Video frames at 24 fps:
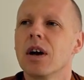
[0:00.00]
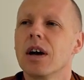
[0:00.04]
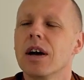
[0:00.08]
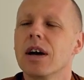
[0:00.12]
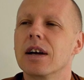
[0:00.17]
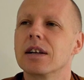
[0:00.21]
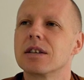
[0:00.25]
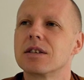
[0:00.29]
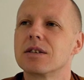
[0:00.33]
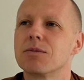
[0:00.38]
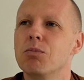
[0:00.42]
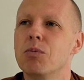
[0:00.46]

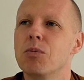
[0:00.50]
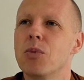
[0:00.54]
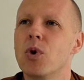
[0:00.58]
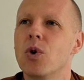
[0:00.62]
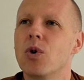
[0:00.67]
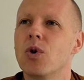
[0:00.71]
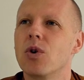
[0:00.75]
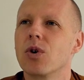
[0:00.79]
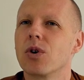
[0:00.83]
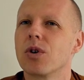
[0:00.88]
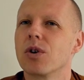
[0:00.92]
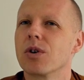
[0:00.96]
it's
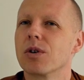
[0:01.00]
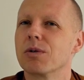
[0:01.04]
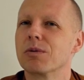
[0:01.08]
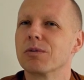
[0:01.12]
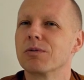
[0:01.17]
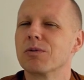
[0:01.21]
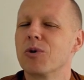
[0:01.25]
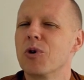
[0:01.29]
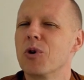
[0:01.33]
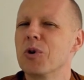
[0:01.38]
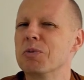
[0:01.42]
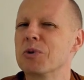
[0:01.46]
more
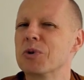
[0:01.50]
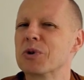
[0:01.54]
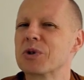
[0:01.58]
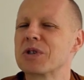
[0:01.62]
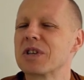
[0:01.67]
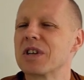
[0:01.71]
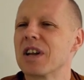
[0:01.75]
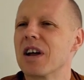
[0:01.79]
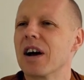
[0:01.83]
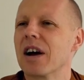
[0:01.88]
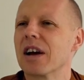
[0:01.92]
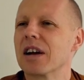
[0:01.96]

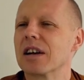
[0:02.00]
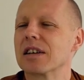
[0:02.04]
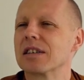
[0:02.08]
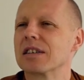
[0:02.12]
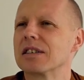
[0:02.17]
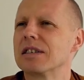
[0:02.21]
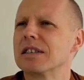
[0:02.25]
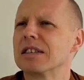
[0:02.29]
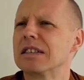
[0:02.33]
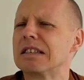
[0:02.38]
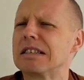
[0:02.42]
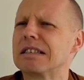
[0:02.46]
almost like,
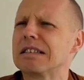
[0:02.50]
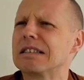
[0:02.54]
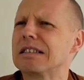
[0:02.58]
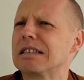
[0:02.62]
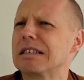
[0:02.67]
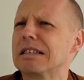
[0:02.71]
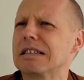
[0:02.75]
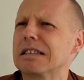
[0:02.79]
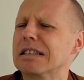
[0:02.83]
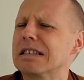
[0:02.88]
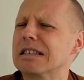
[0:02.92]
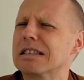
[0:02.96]

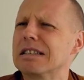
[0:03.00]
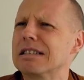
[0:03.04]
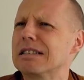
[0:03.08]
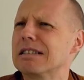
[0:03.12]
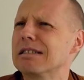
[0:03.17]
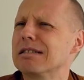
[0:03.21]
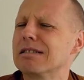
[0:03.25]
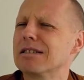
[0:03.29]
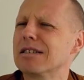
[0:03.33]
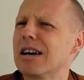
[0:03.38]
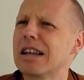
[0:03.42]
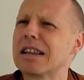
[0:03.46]

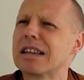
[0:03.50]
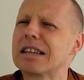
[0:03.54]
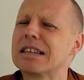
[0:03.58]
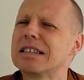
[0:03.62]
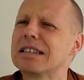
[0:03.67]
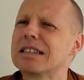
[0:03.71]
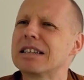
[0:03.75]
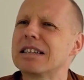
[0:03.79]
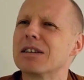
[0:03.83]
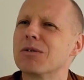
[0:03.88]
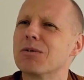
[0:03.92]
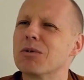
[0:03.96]
at
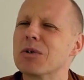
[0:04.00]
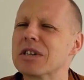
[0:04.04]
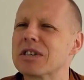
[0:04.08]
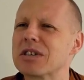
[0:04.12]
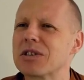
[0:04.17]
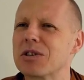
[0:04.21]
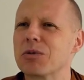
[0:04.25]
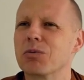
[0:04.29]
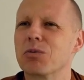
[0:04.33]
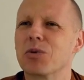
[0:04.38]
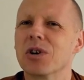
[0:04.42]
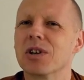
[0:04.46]
least in the
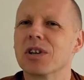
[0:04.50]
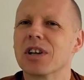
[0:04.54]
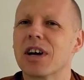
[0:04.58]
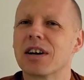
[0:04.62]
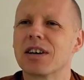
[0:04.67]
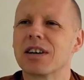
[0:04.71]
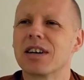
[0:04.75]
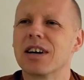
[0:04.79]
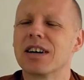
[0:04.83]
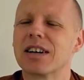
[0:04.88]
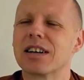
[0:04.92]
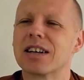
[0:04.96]
Western world,
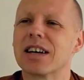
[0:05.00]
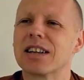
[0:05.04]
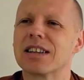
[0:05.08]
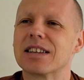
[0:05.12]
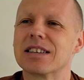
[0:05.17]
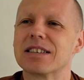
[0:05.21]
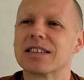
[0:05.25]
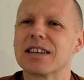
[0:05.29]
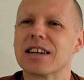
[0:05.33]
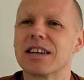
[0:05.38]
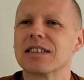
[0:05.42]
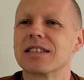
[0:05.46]
I, I get
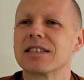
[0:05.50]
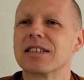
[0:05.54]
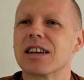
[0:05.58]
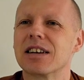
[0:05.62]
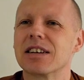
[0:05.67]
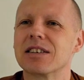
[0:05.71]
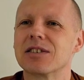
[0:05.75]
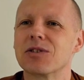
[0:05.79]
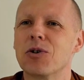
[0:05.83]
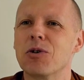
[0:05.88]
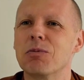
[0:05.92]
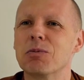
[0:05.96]
the sense
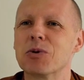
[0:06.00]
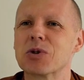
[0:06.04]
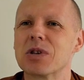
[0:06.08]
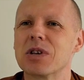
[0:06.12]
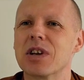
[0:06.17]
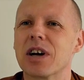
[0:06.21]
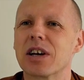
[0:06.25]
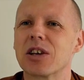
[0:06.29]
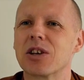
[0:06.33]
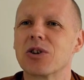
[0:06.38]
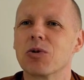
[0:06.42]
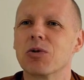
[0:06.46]
that it's almost
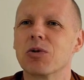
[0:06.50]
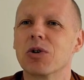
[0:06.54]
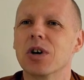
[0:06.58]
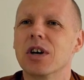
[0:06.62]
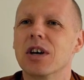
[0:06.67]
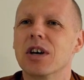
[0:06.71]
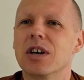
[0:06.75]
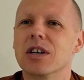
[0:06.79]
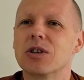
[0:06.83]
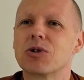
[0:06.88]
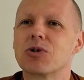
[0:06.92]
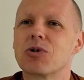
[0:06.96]
like you're
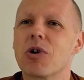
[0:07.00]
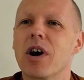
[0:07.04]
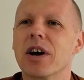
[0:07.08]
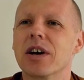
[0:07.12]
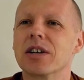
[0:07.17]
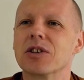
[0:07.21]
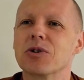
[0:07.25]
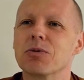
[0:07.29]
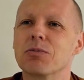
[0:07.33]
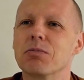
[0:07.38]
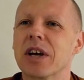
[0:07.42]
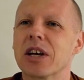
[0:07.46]

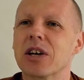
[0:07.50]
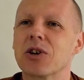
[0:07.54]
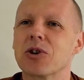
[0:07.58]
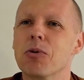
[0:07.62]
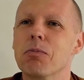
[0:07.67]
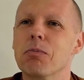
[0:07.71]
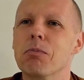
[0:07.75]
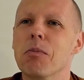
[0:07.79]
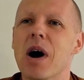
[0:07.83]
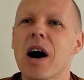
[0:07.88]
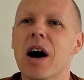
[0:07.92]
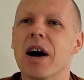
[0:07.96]
trying to make
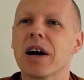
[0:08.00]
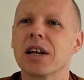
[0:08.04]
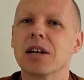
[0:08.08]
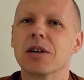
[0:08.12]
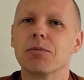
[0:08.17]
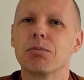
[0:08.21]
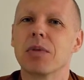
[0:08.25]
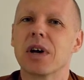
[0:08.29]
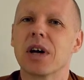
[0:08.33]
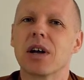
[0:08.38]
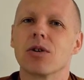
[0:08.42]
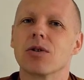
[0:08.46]
your mind
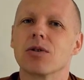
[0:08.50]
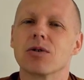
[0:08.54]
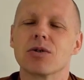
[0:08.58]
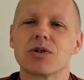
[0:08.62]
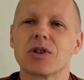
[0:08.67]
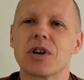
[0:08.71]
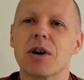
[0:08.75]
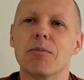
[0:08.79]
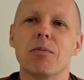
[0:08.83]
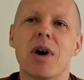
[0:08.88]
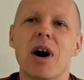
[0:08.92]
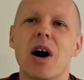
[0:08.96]
better.
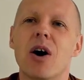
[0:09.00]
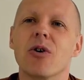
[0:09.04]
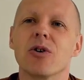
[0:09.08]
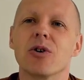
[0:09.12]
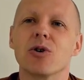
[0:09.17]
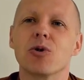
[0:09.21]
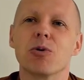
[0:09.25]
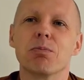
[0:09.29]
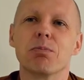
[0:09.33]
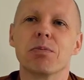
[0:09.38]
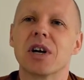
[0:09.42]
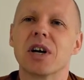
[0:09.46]
Somehow
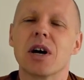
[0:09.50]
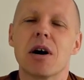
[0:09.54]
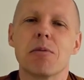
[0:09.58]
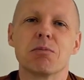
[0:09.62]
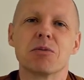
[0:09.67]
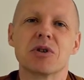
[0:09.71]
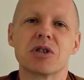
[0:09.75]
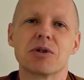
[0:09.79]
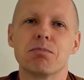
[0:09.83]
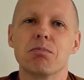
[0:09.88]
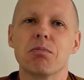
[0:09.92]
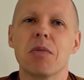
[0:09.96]
you
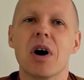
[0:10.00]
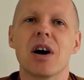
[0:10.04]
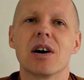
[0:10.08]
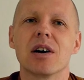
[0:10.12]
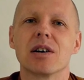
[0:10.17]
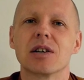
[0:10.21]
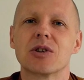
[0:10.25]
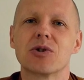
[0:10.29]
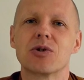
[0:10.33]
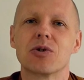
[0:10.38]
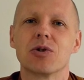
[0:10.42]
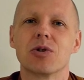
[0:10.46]
become
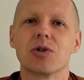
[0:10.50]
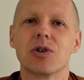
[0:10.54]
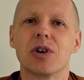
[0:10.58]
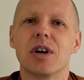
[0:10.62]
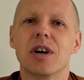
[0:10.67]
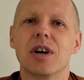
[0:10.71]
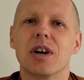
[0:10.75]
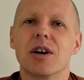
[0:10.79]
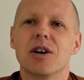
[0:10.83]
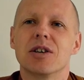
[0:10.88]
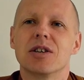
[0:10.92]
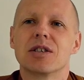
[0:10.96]
smarter.
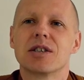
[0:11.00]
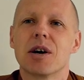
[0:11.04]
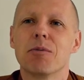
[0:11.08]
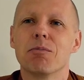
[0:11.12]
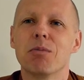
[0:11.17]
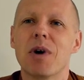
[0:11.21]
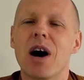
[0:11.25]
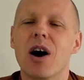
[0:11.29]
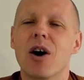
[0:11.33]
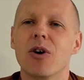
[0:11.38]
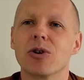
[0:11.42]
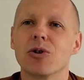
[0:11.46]

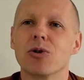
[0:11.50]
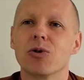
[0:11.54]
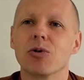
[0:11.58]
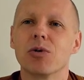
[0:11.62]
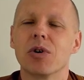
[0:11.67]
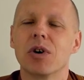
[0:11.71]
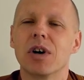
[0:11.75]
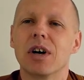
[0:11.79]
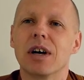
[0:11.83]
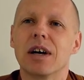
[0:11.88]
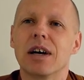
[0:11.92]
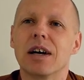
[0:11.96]
Somehow
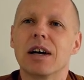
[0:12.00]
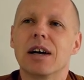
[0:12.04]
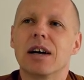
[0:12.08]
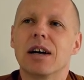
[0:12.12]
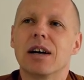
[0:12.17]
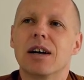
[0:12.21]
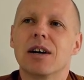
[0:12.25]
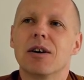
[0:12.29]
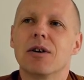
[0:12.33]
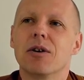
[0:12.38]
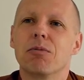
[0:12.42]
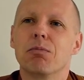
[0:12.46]
you
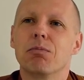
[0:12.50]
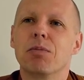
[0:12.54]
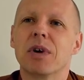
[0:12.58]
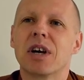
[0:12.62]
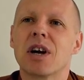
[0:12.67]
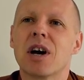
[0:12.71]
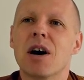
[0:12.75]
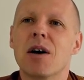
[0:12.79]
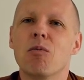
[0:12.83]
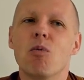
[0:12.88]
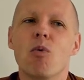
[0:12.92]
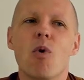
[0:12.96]

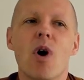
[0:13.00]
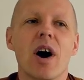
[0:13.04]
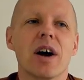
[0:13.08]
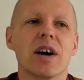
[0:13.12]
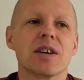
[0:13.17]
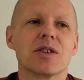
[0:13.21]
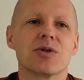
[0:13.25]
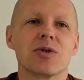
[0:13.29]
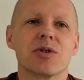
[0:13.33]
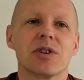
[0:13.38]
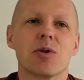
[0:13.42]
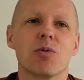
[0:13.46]
become
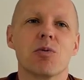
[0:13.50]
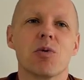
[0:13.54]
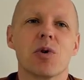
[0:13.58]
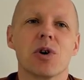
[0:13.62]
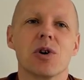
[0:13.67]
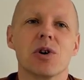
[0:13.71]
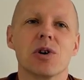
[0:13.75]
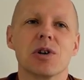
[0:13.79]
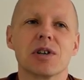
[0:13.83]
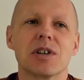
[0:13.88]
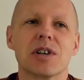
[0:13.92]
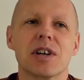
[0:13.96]
wiser in the
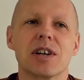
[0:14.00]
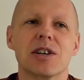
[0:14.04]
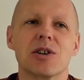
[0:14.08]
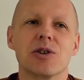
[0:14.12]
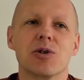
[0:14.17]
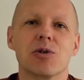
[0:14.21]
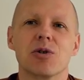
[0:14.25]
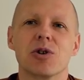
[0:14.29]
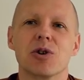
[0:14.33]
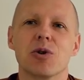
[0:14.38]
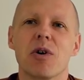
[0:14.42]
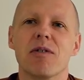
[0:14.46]
world, that
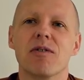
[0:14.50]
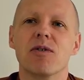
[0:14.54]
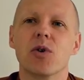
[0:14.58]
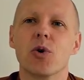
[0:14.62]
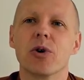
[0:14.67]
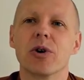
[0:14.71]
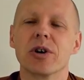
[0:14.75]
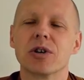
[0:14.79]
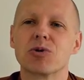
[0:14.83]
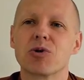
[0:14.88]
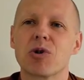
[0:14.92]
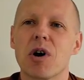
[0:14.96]
you, you
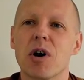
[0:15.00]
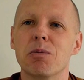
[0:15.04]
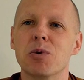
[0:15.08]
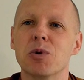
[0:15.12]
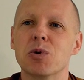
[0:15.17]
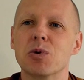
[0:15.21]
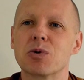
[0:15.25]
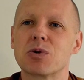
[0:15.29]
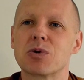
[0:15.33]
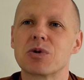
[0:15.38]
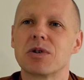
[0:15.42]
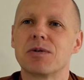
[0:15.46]
avoid
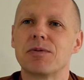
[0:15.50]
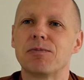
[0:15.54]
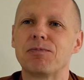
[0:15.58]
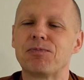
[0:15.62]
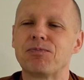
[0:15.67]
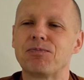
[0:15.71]
troubles.